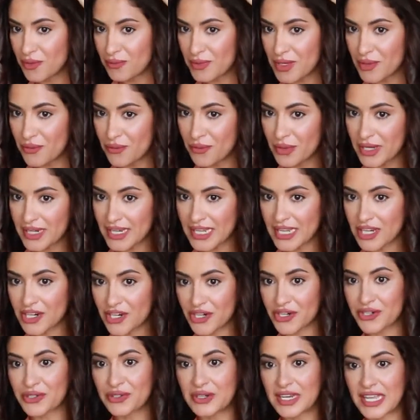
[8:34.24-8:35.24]
be really
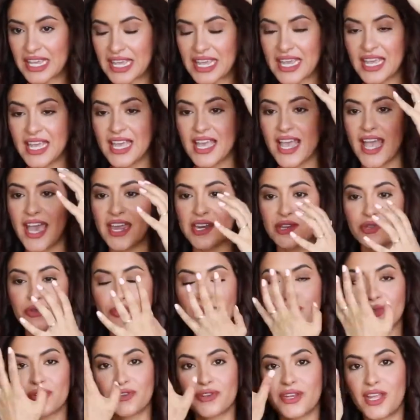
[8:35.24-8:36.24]
curly, and it
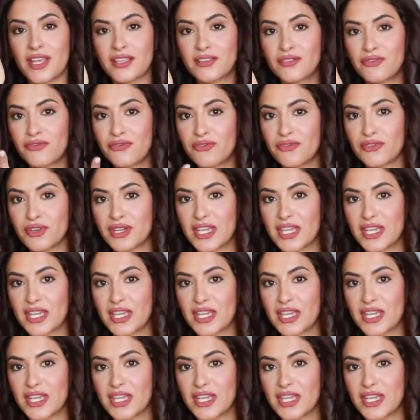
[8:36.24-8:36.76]
will not